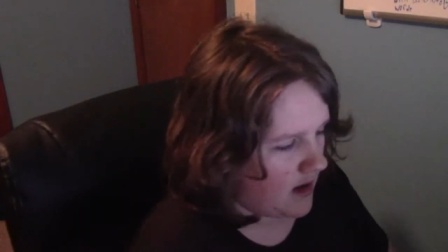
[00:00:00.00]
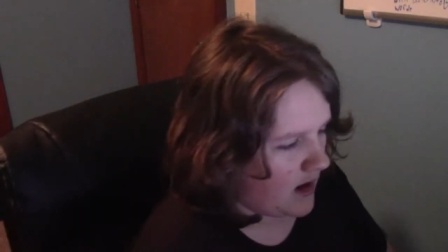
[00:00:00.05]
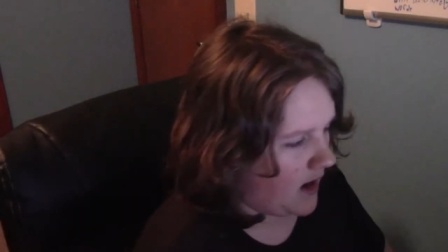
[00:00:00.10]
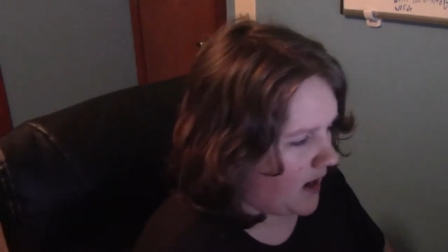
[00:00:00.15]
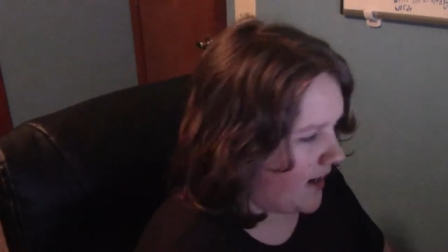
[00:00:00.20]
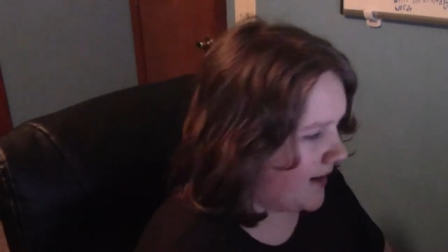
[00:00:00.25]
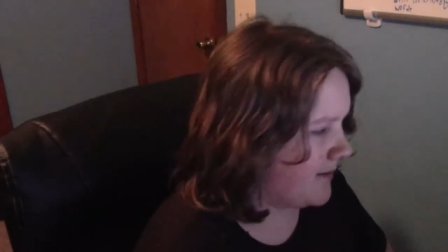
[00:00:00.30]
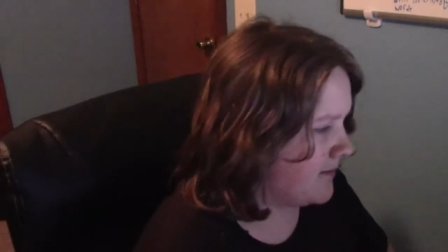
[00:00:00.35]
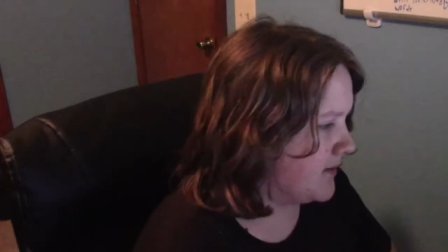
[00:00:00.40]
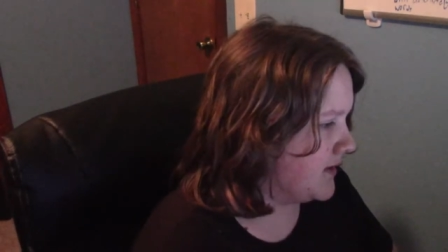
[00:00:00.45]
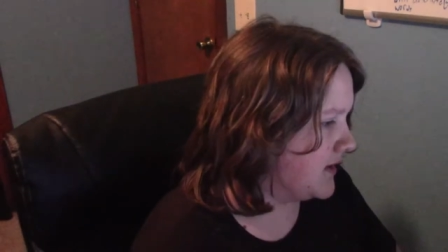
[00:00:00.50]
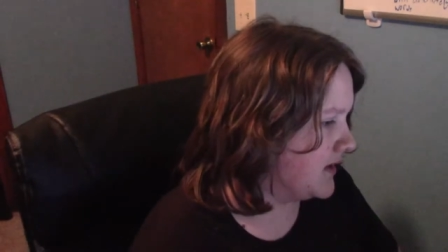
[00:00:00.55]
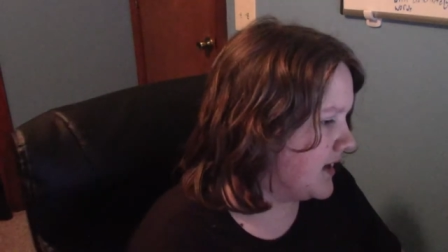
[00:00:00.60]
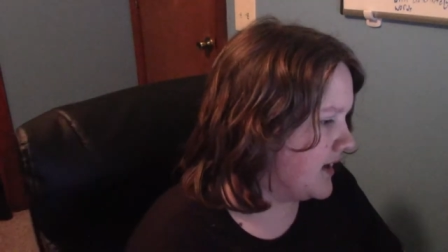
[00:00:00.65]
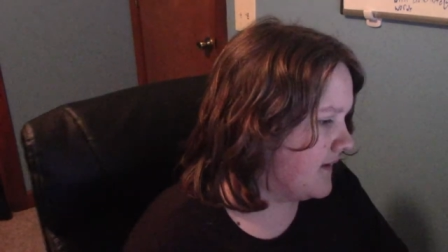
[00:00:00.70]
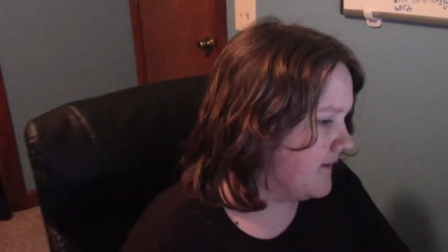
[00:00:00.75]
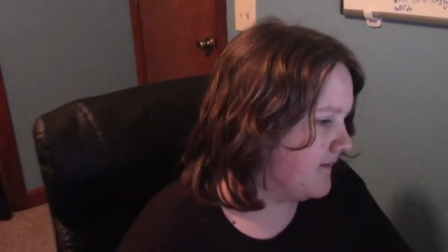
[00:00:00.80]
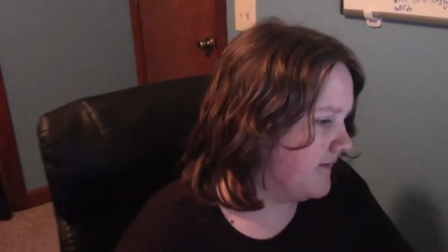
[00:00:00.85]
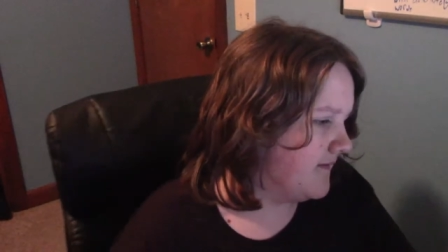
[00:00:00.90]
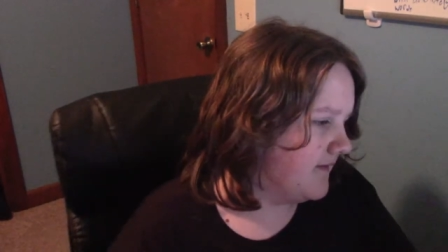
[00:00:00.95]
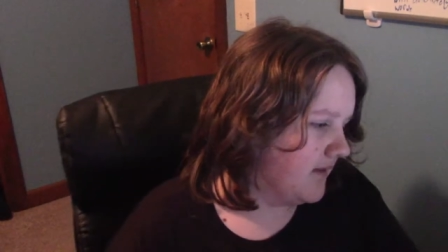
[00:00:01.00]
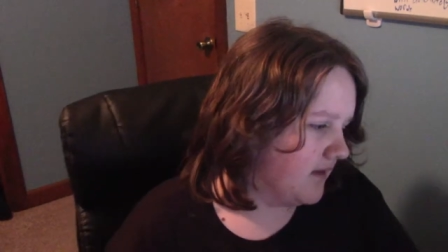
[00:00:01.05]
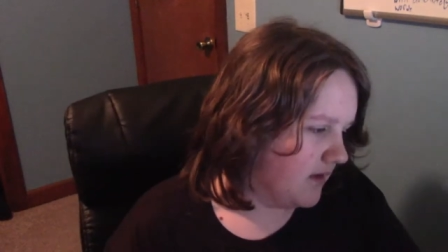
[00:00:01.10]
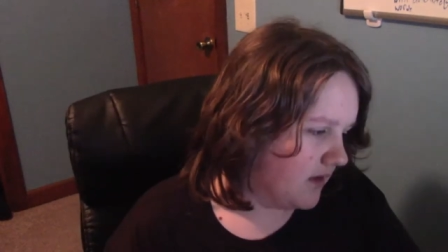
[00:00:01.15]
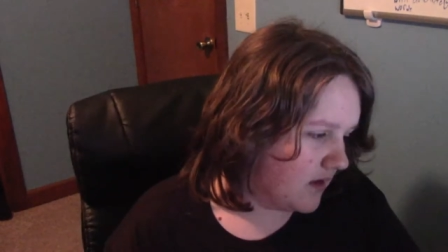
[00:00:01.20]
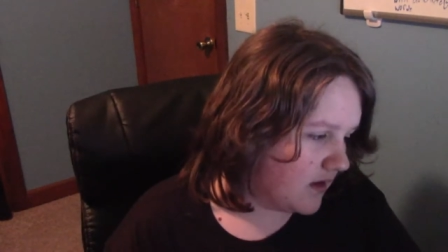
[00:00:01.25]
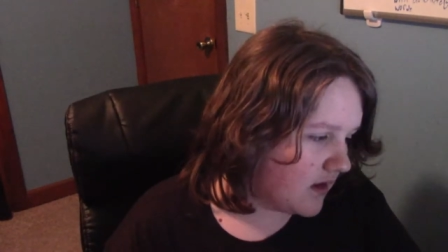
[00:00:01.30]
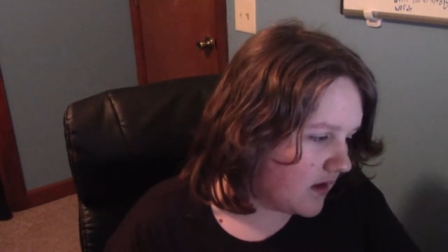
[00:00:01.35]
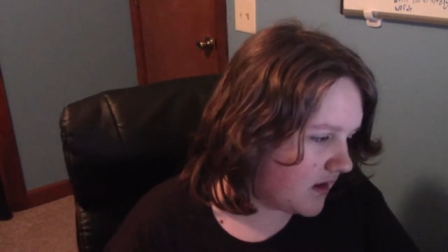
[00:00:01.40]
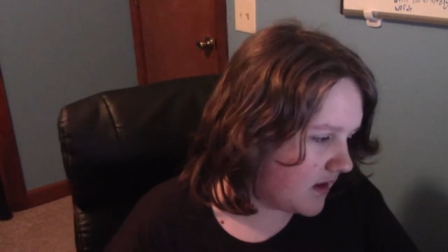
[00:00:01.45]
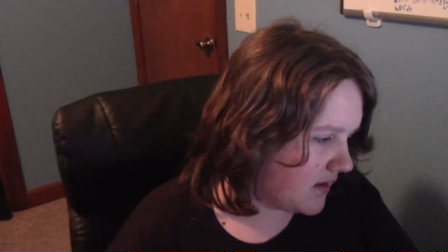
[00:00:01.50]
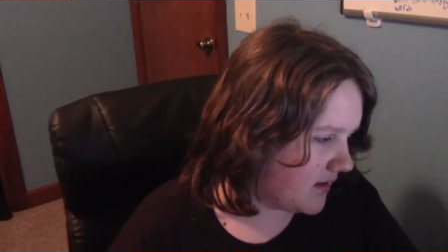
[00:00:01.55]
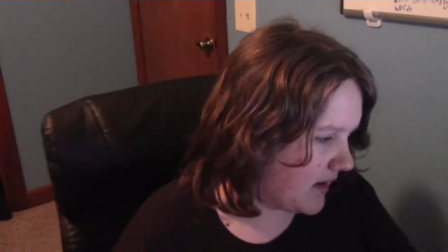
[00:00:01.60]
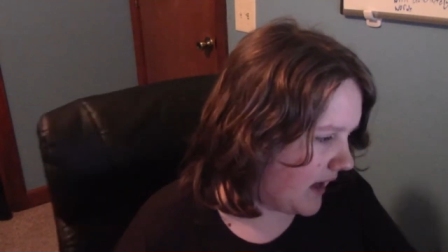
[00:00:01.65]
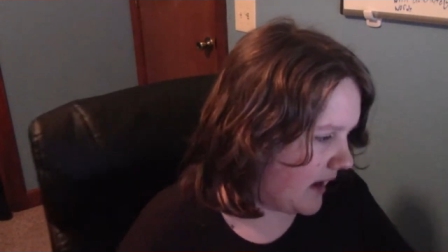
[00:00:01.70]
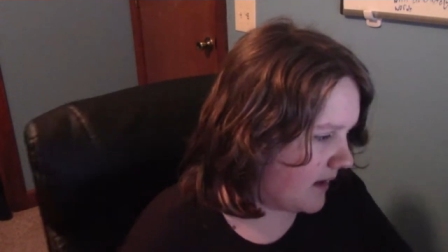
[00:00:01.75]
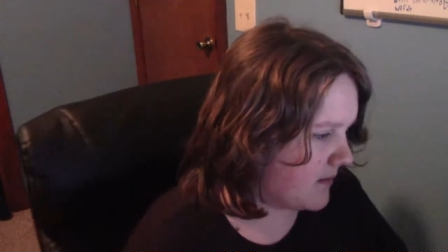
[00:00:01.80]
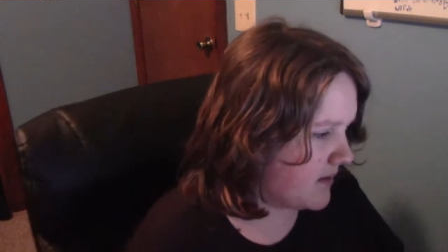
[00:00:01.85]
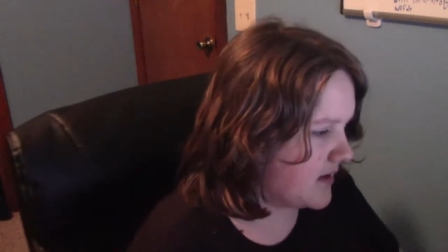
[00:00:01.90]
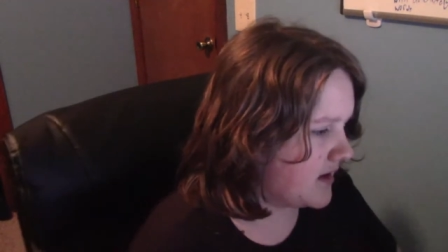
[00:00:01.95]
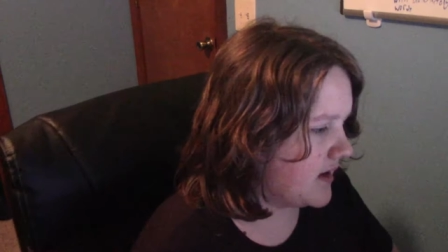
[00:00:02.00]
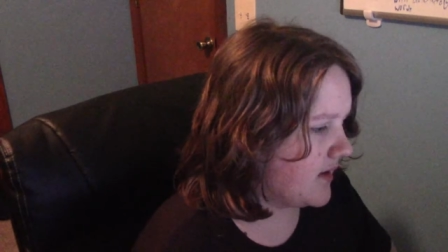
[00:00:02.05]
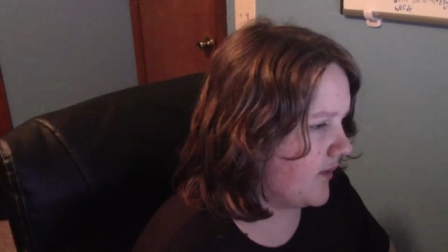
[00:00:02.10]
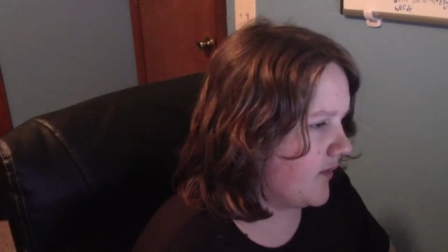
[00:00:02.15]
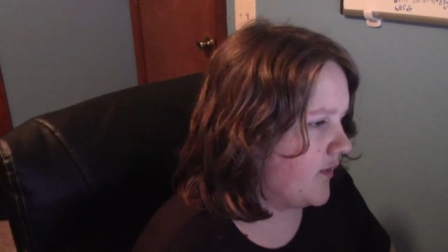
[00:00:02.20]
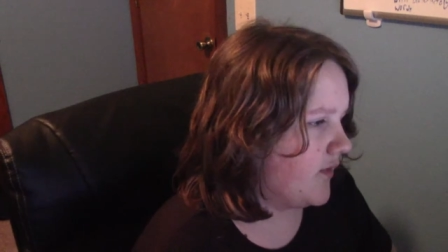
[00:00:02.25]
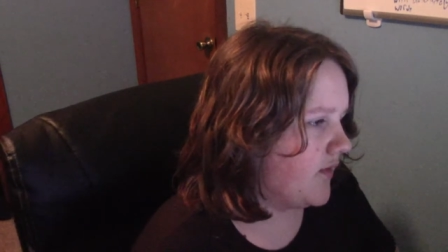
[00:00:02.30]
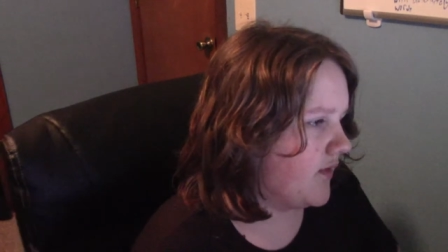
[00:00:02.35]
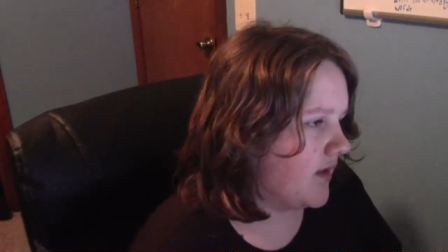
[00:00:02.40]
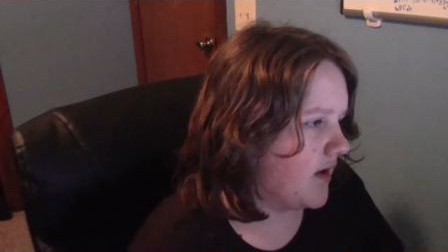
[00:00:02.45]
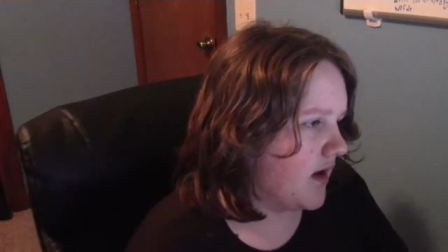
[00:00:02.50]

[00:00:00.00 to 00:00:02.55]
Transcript: I would give, I would give